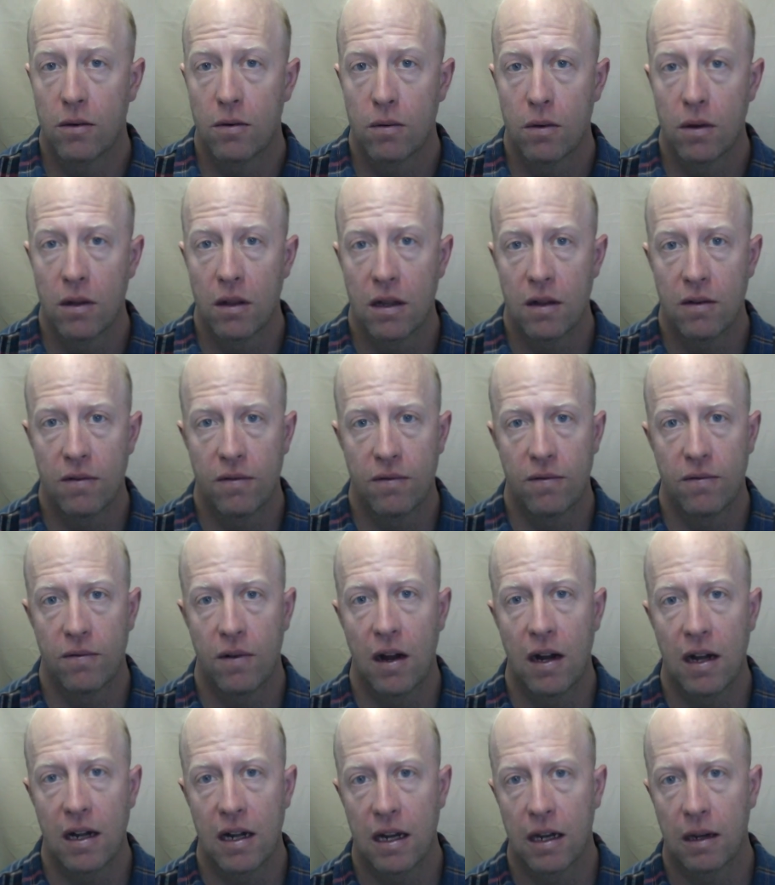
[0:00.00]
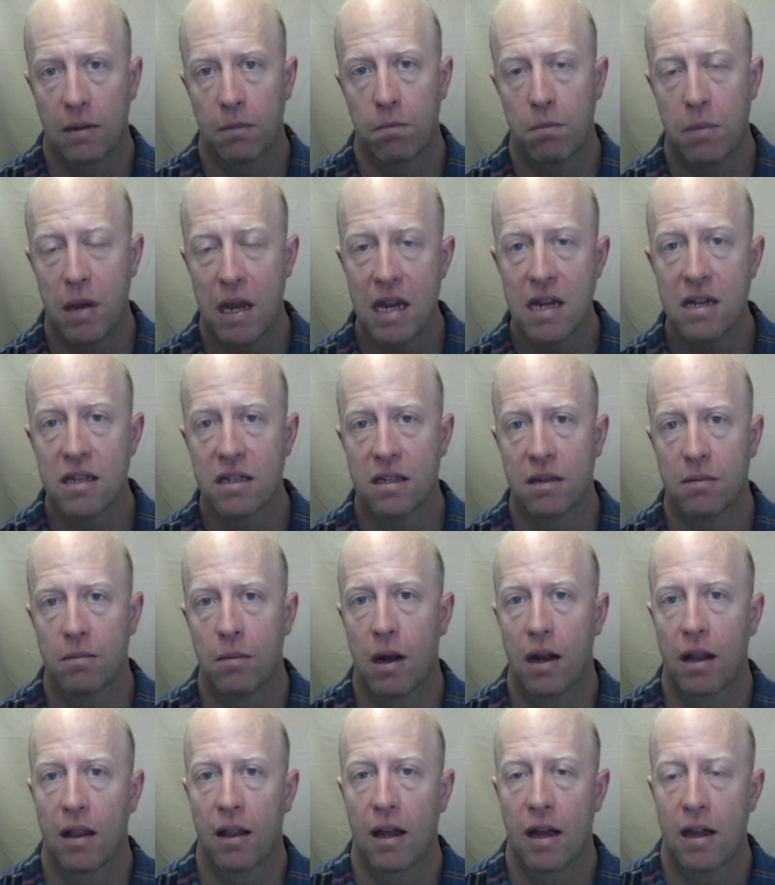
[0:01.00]
really finding peace in
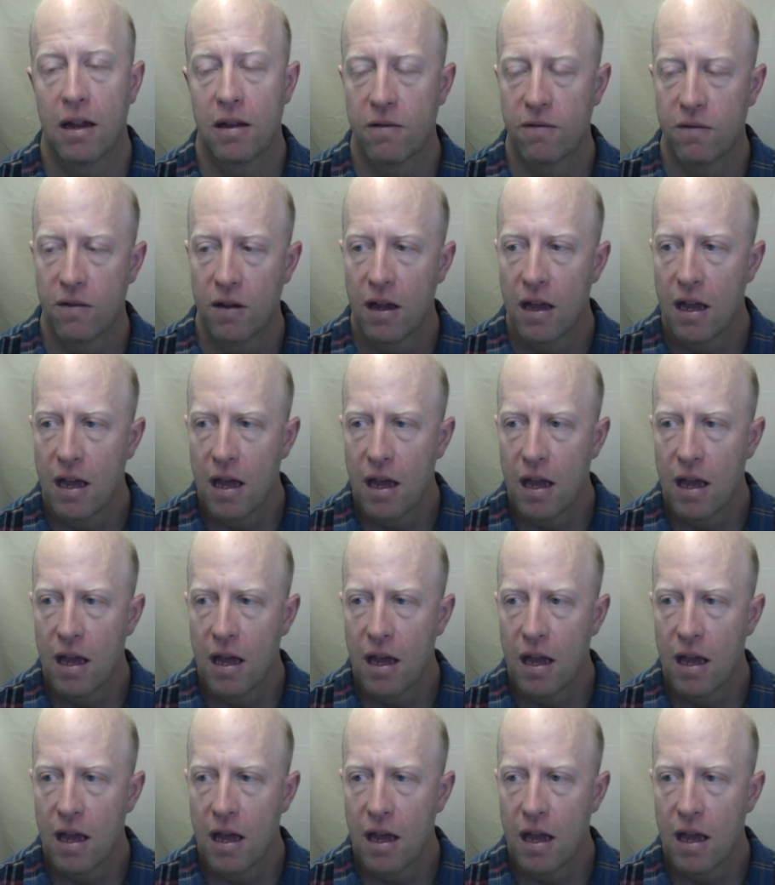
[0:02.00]
my life.